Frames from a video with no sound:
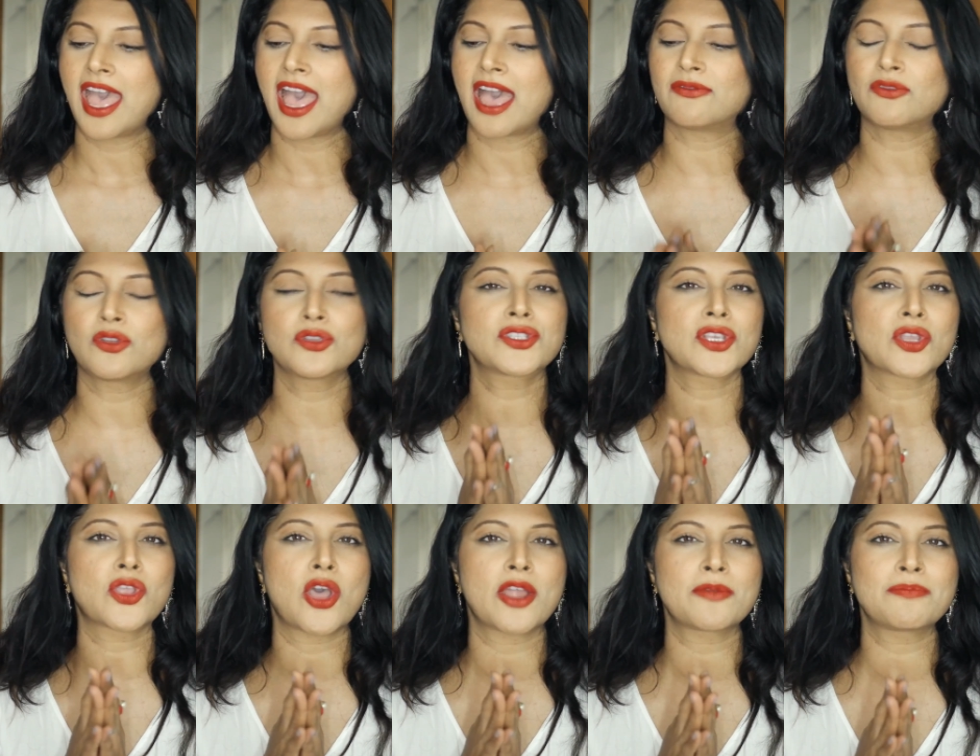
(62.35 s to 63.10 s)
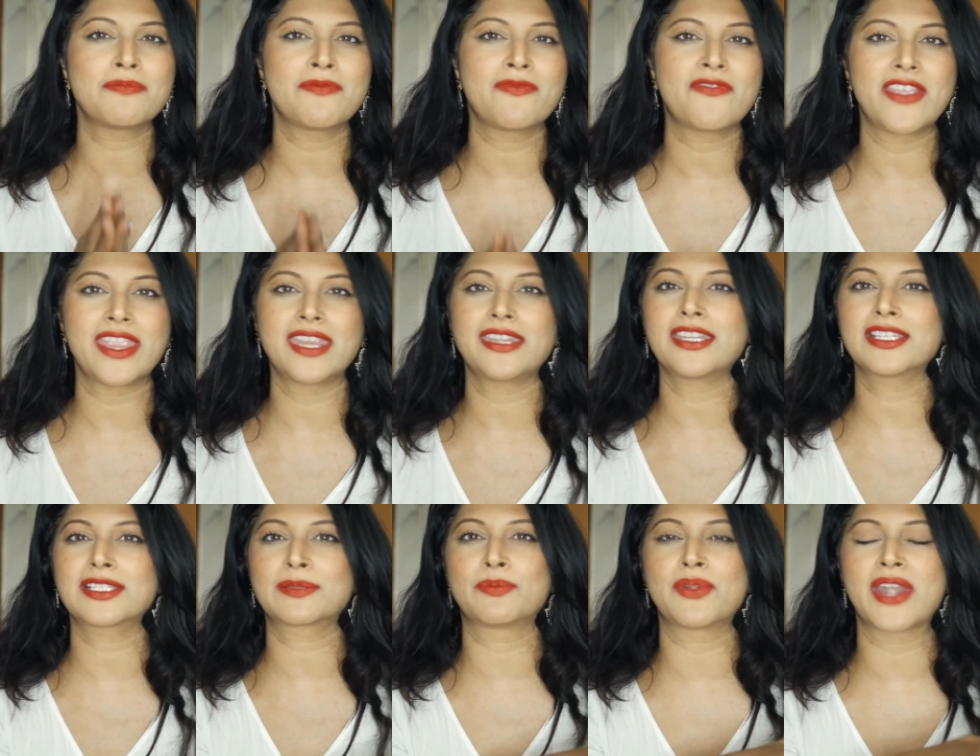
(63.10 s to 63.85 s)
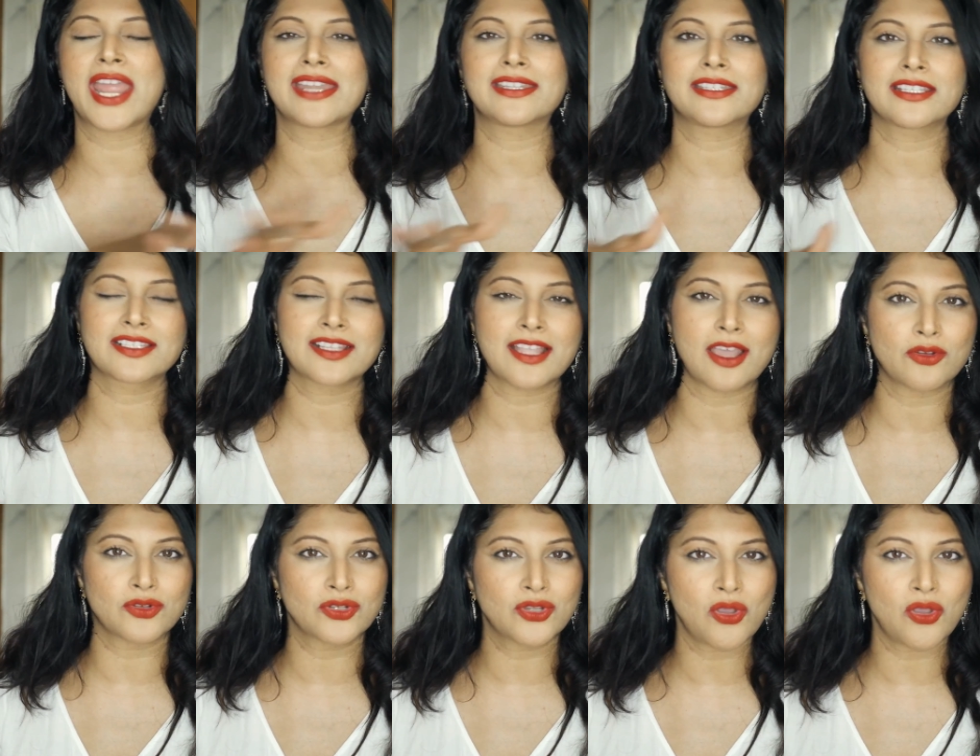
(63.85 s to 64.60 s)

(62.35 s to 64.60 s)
I've also got various brand discount